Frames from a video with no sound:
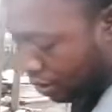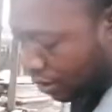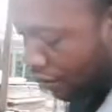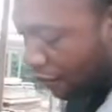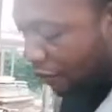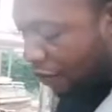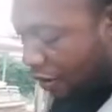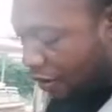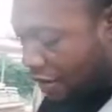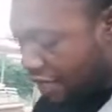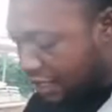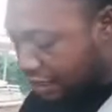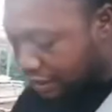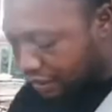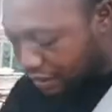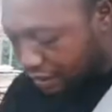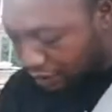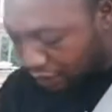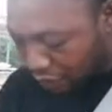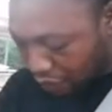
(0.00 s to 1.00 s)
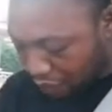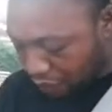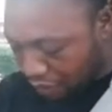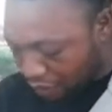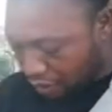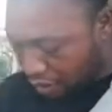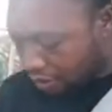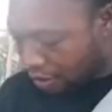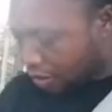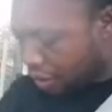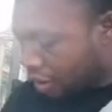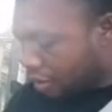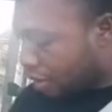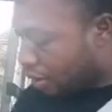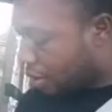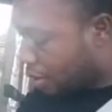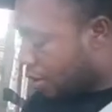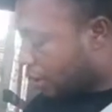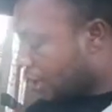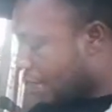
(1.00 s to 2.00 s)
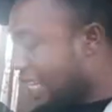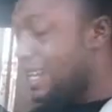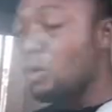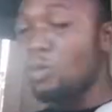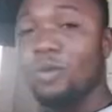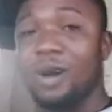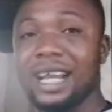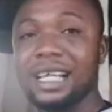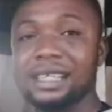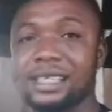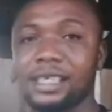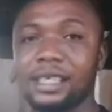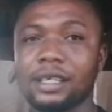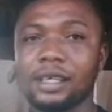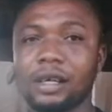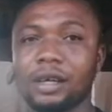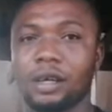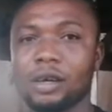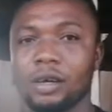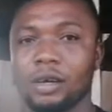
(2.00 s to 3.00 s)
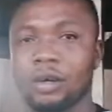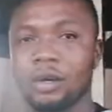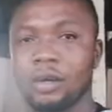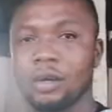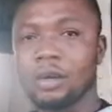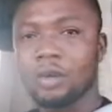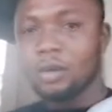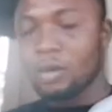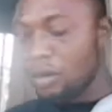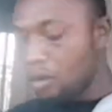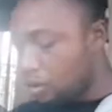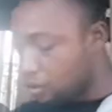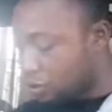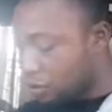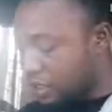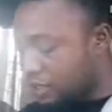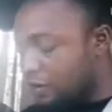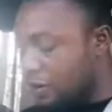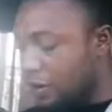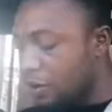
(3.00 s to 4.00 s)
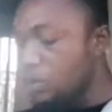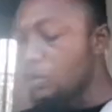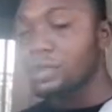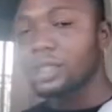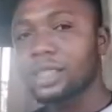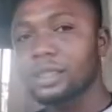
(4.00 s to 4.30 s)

very neat, and the quality also is very good.